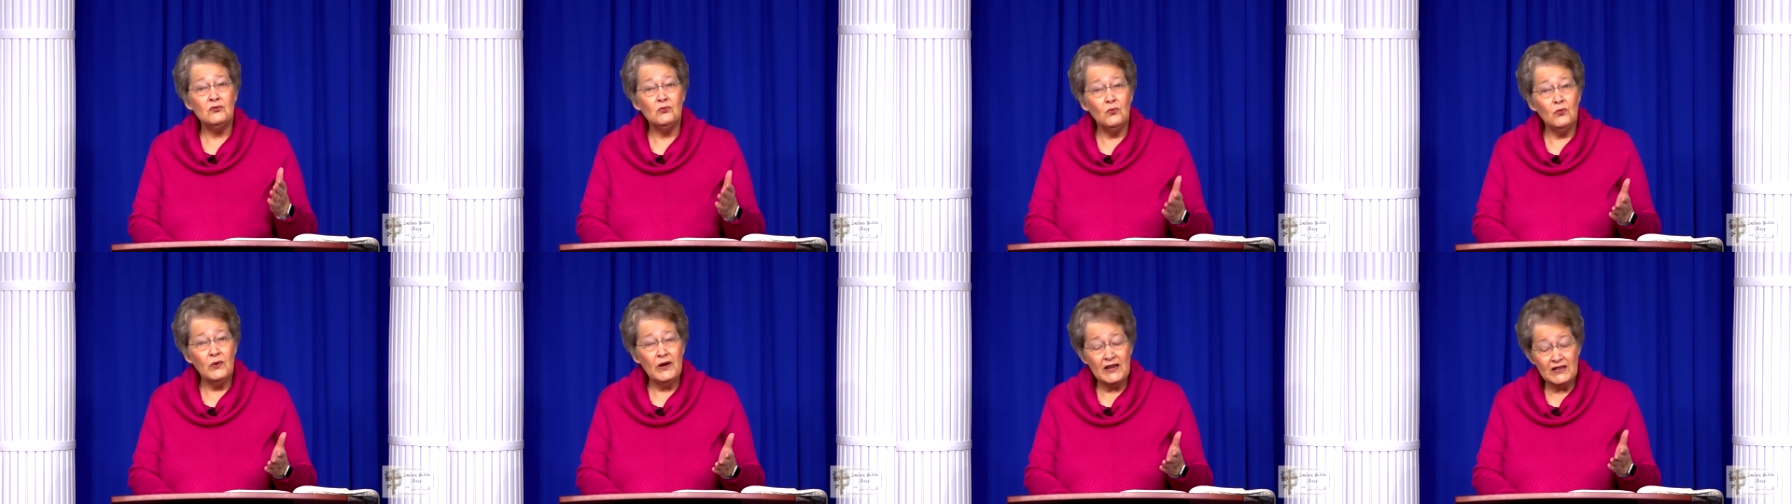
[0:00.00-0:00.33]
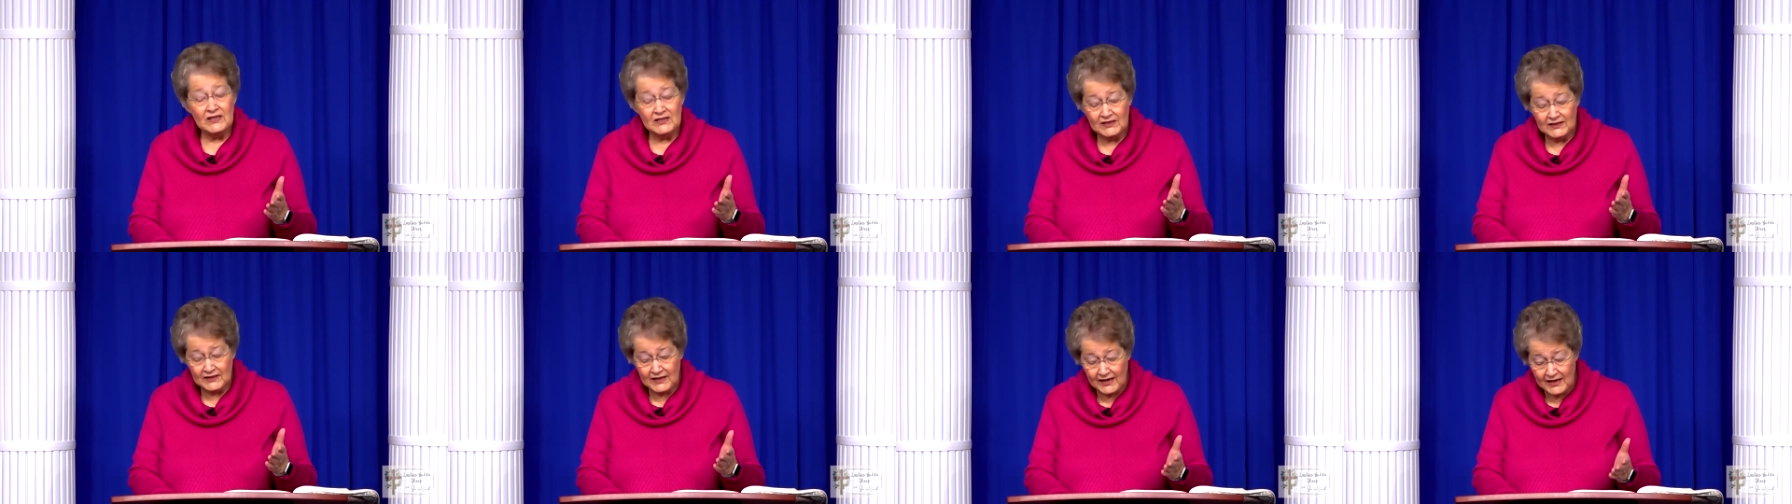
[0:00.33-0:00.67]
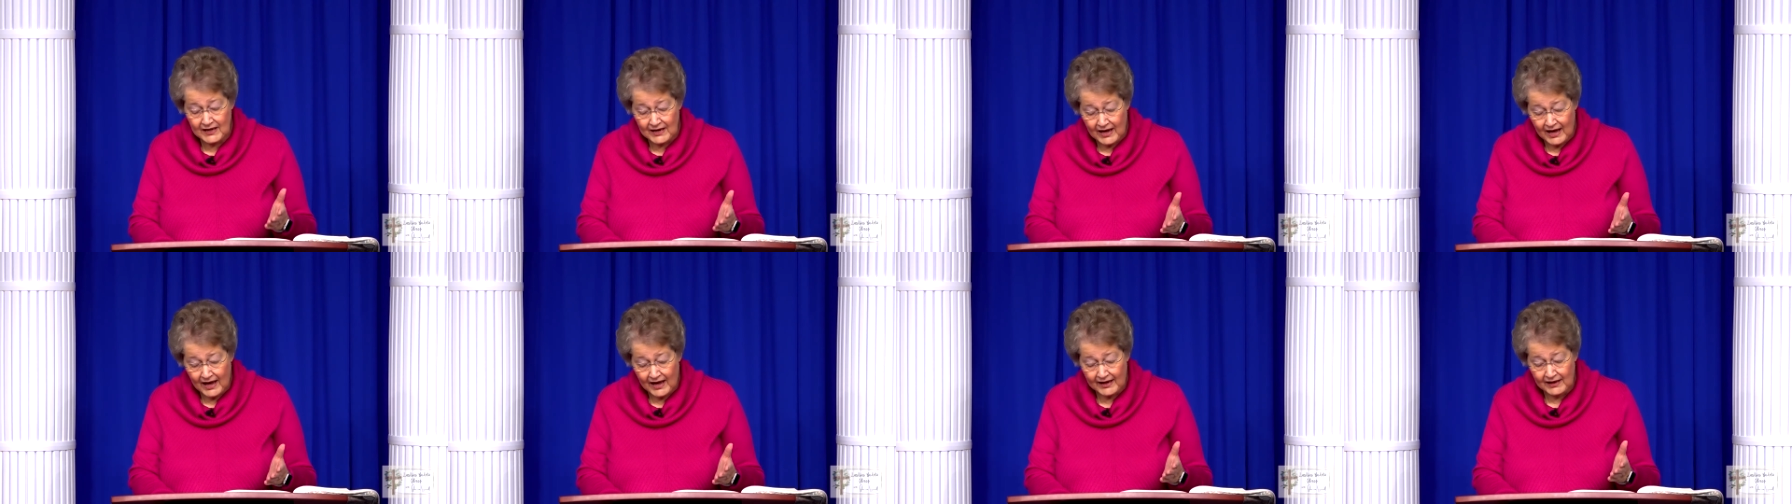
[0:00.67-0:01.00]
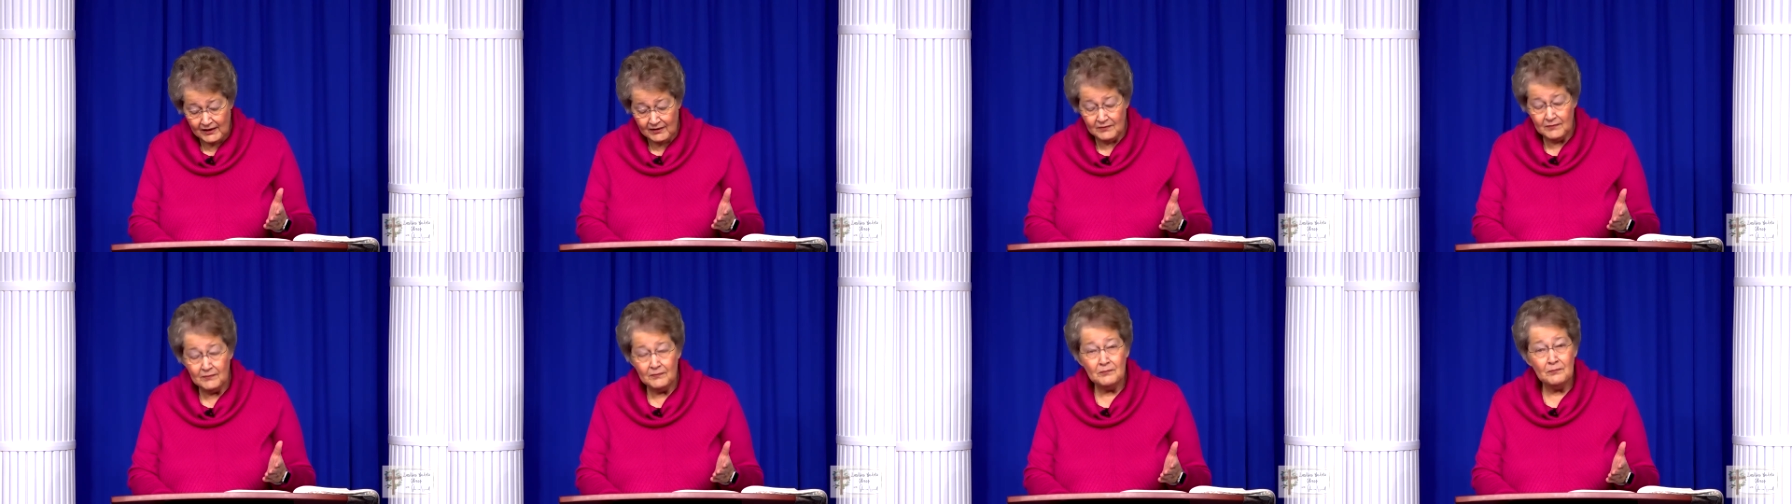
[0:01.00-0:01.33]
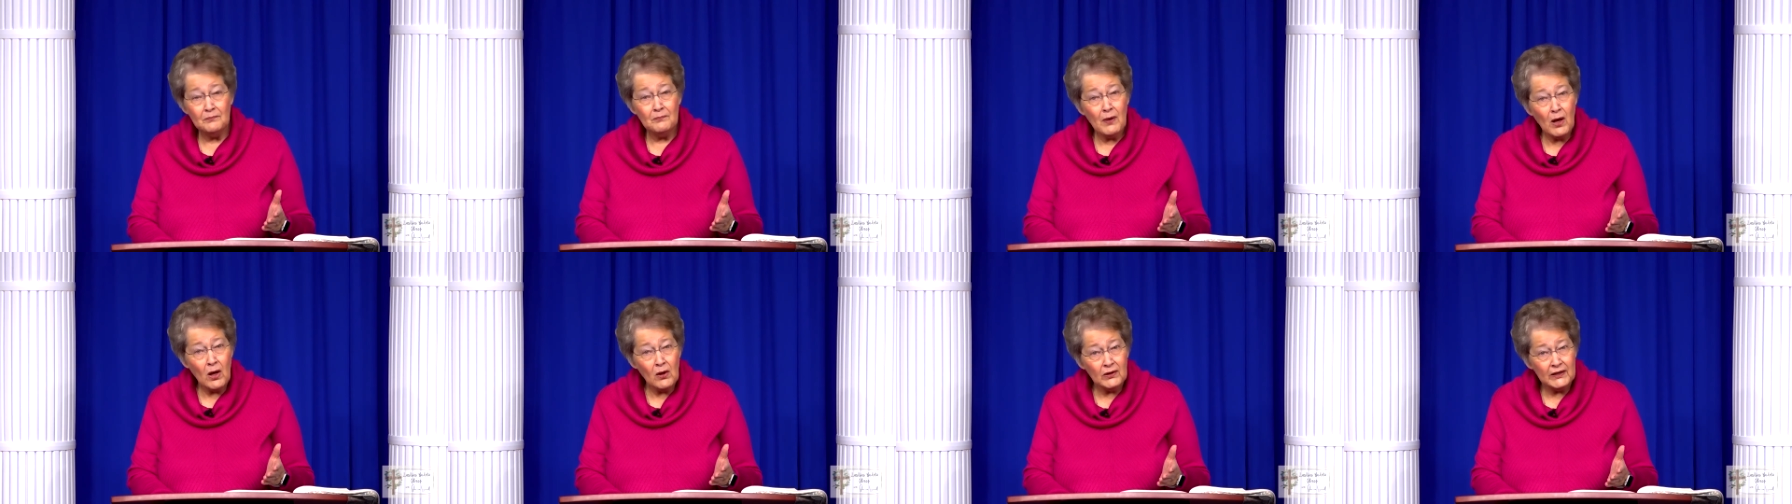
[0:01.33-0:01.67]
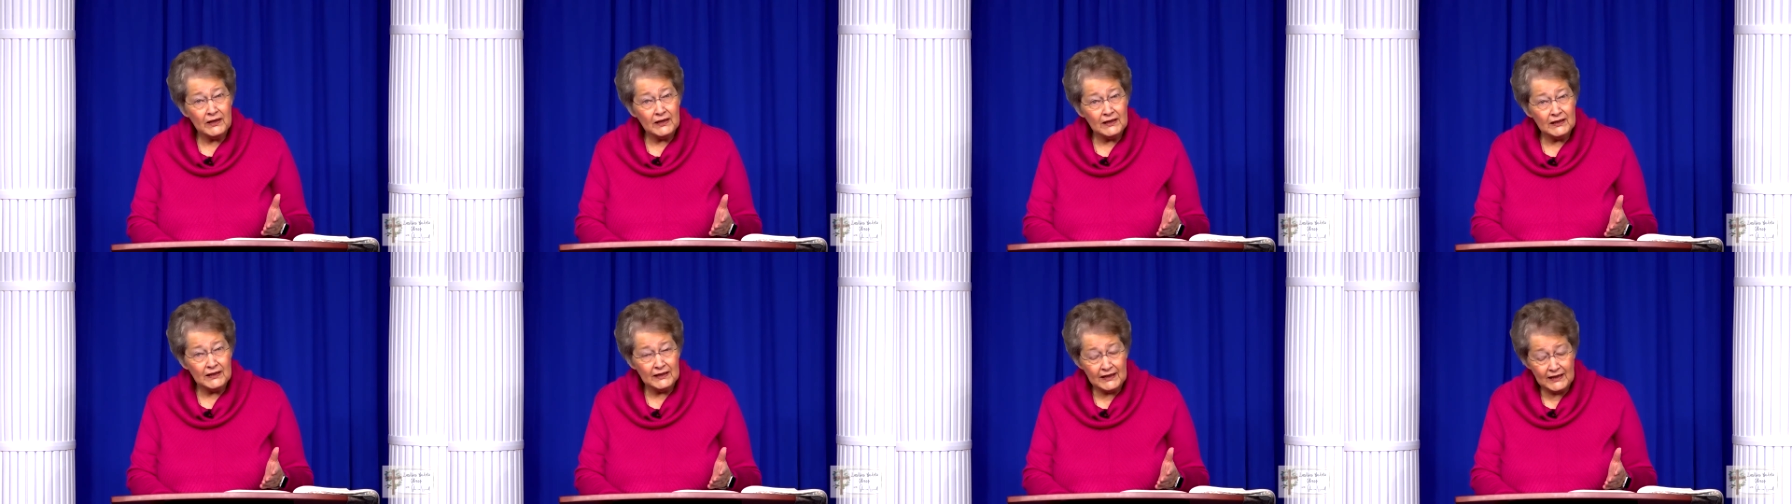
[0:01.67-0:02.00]
Wednesday night
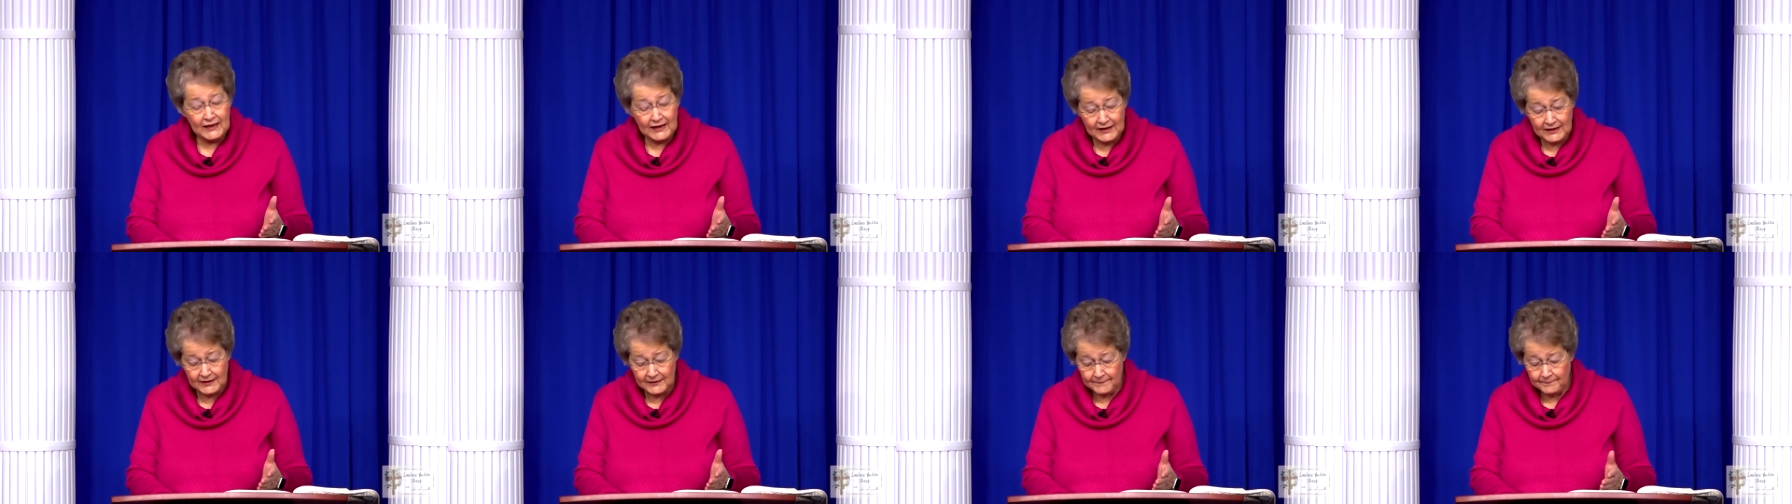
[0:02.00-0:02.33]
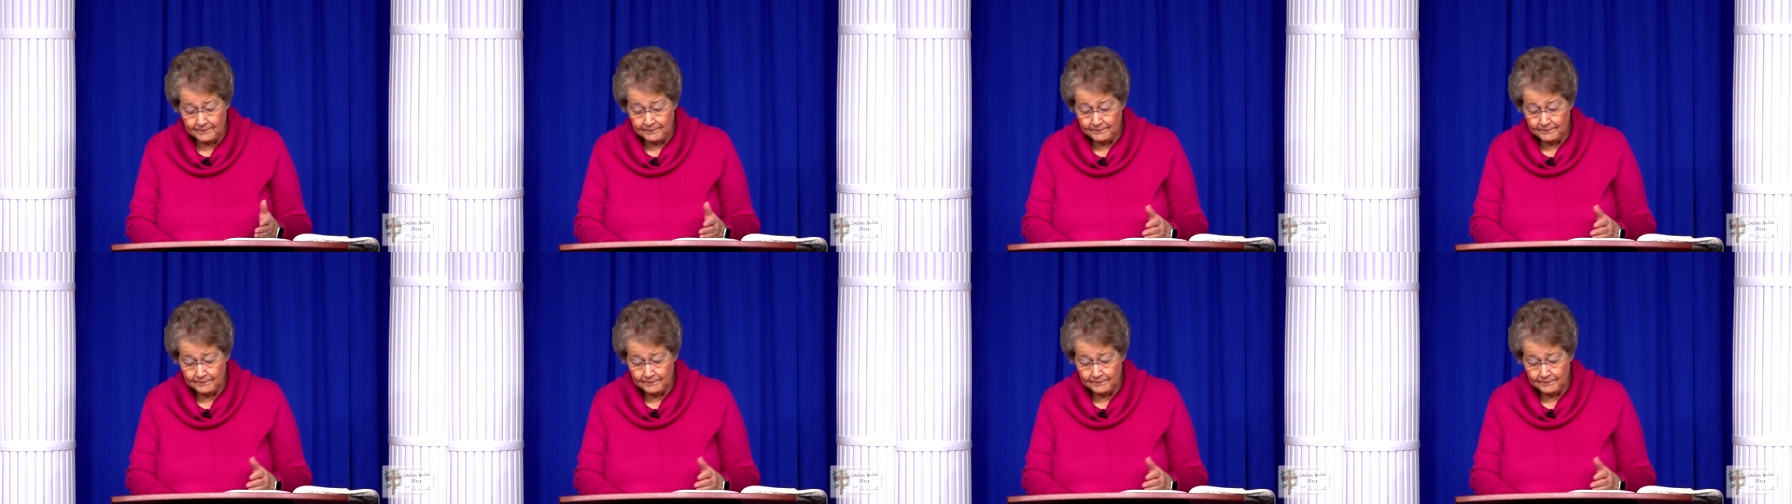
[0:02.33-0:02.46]
bowling league.